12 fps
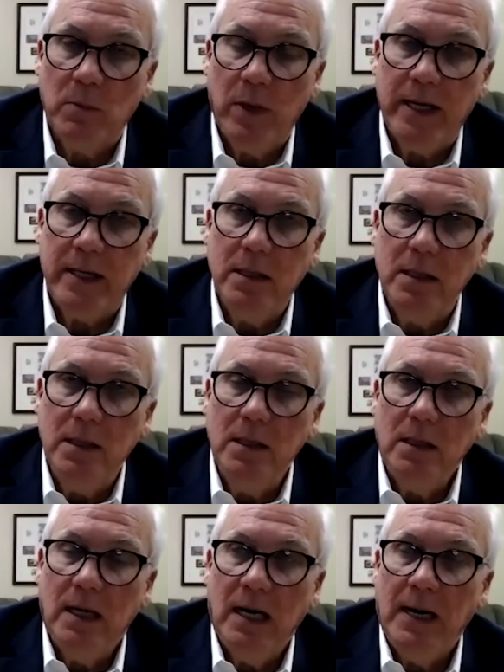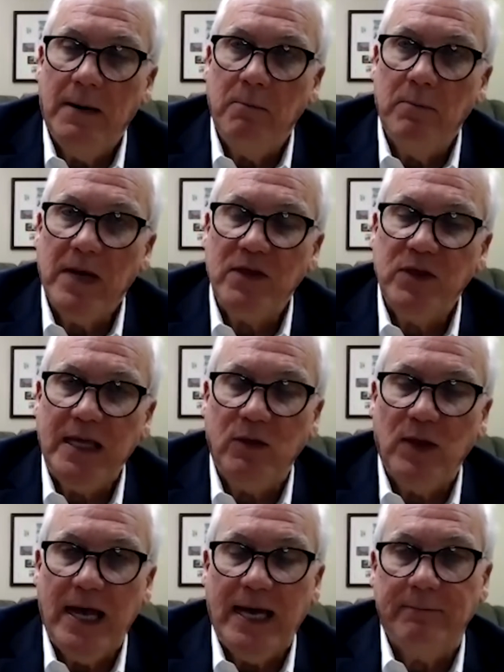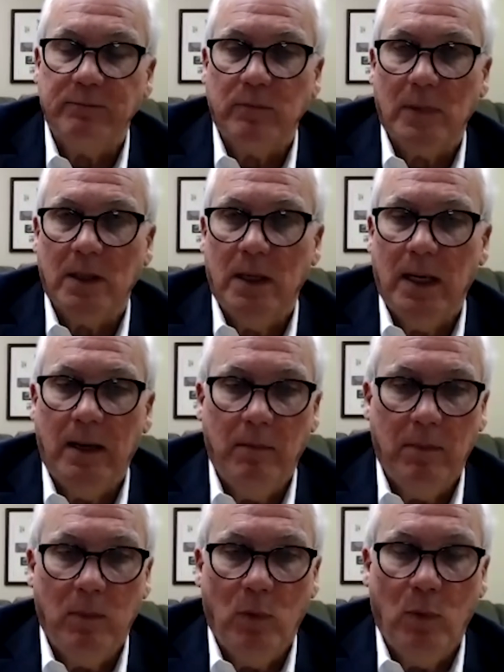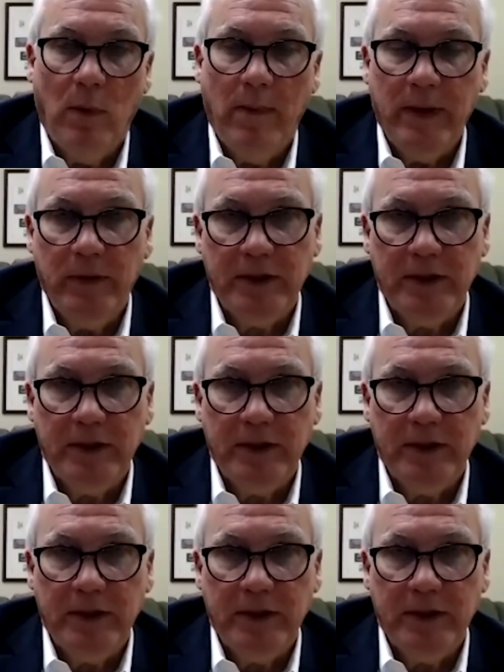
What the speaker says: But I think that, the